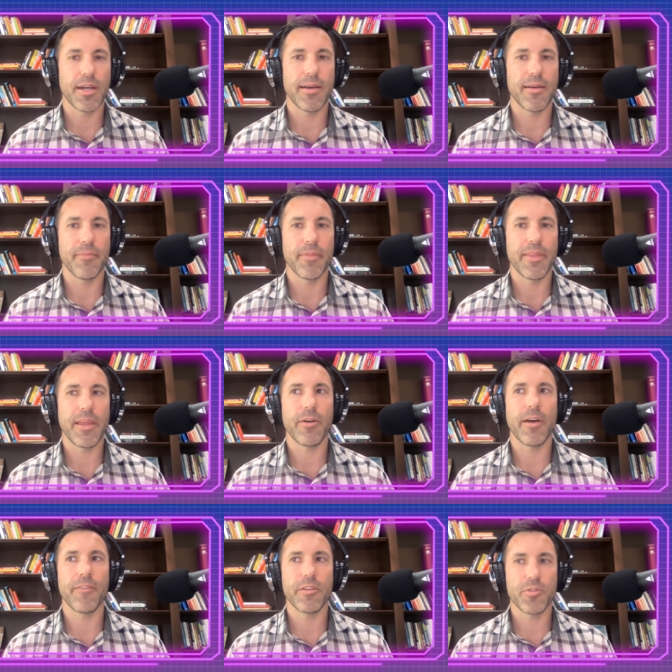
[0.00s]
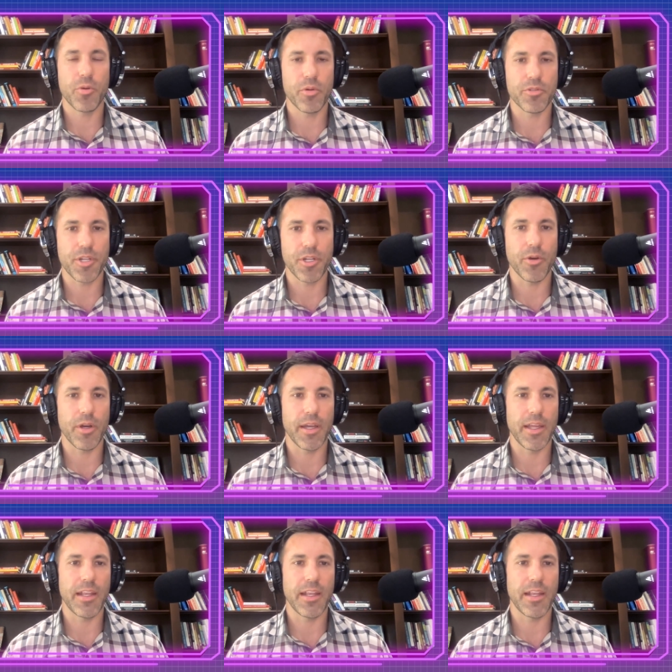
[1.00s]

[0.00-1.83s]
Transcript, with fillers: Um, they don't have the tools to do it.